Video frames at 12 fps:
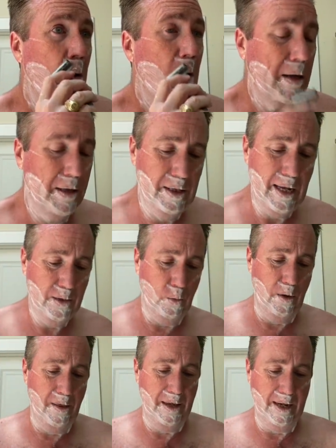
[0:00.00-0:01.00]
Because that's
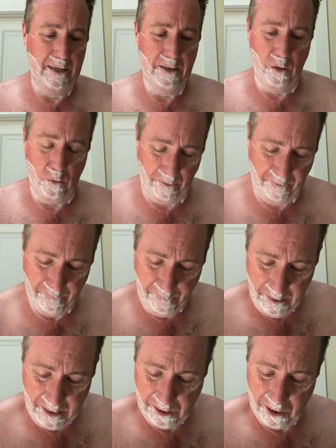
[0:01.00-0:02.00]
one thing I don't
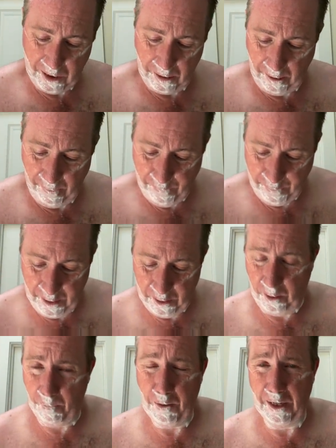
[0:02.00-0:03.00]
necessarily
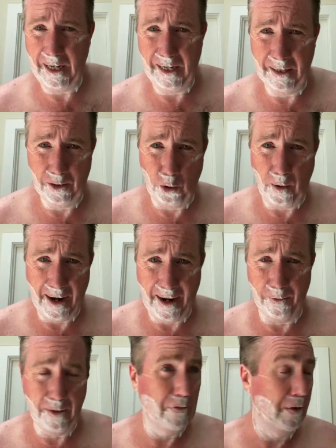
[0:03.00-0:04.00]
feel the need to try
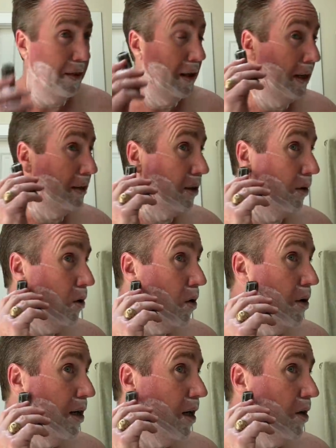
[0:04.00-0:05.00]
out different things. Like,
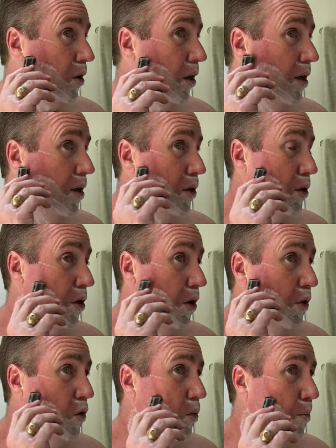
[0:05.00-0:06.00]
oh, you got to try this
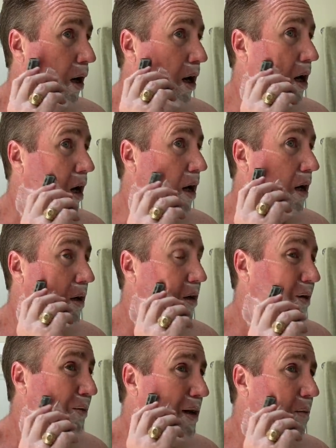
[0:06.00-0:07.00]
new blade. It's
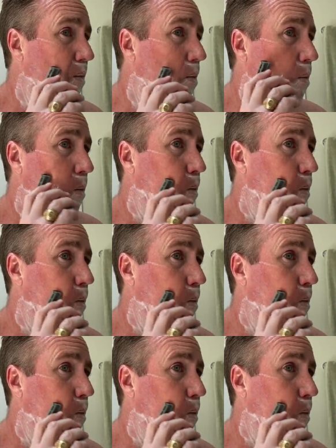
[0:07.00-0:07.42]
like, well,